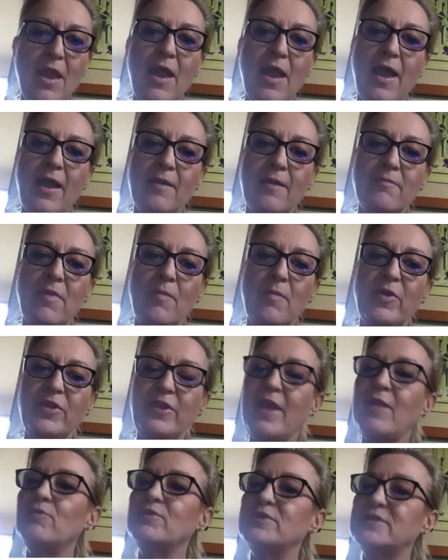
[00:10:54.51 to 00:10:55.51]
But
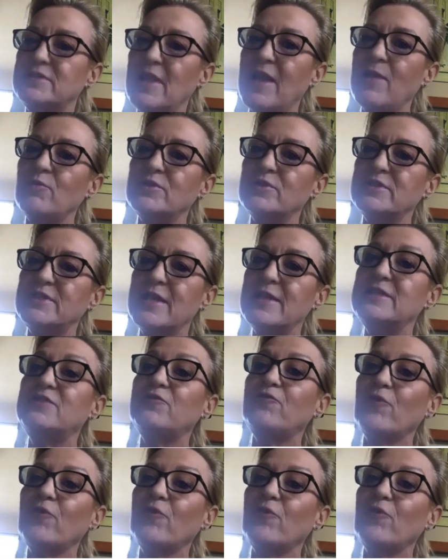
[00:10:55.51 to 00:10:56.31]
that was his